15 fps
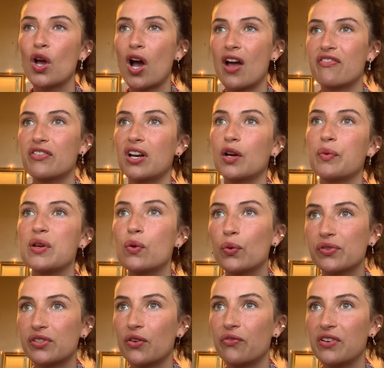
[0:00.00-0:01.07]
I feel like we
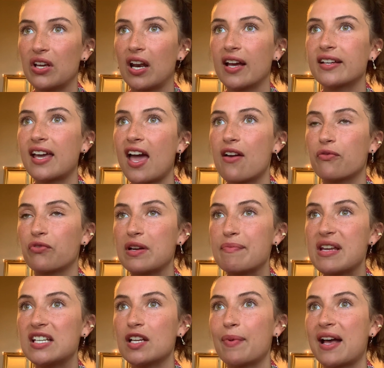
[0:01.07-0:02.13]
also feel like every
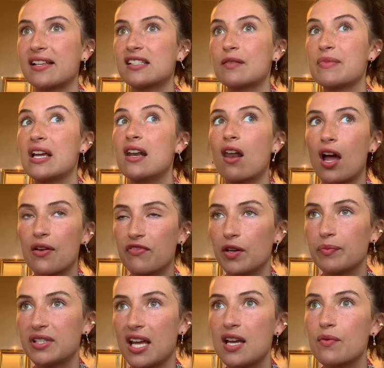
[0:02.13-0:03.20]
meetup has to be a life
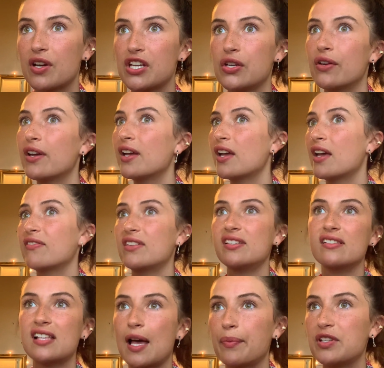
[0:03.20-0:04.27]
update where this
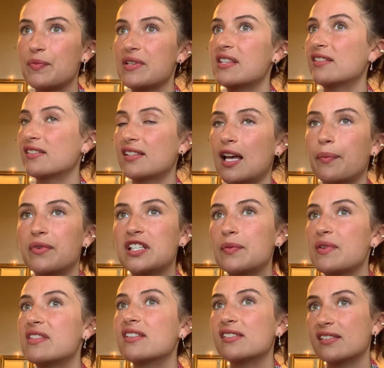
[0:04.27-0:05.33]
has happened to me, this has happened to
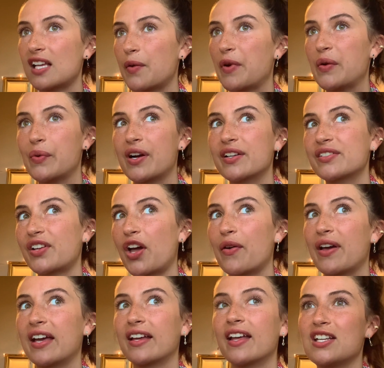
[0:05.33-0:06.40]
me, this is how my work's
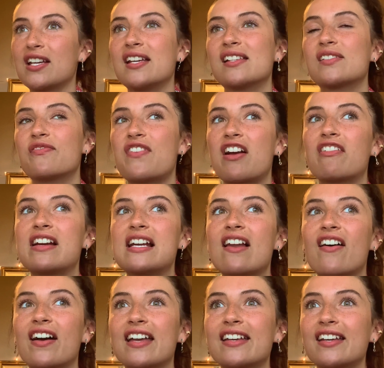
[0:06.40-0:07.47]
going. It's very
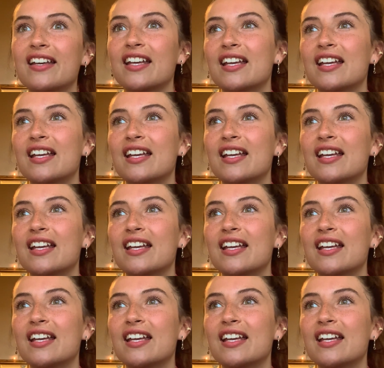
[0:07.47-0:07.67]
like